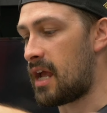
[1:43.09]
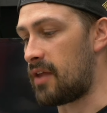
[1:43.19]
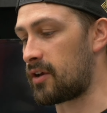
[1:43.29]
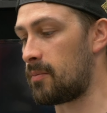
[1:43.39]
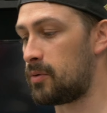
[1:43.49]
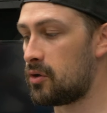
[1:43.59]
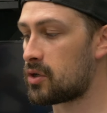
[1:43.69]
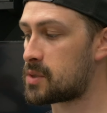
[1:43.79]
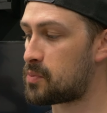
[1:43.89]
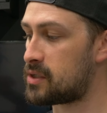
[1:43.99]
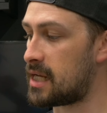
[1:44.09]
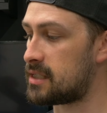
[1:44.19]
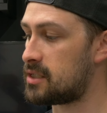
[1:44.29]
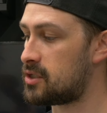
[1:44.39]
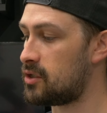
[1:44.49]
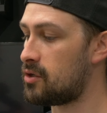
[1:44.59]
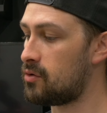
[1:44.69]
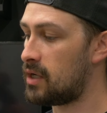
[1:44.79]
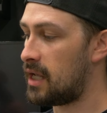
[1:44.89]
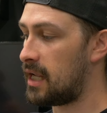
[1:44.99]
and the computer is presented to
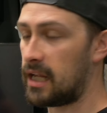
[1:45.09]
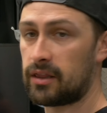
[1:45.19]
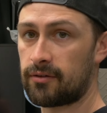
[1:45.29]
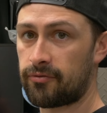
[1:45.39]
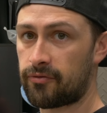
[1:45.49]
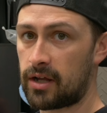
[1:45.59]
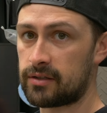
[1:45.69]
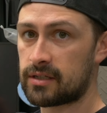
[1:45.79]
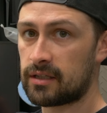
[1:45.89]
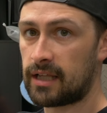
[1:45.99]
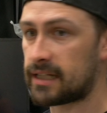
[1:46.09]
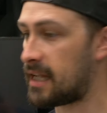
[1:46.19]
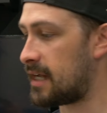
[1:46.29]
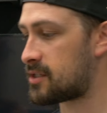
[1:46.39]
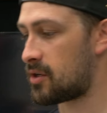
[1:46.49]
you in the front like that.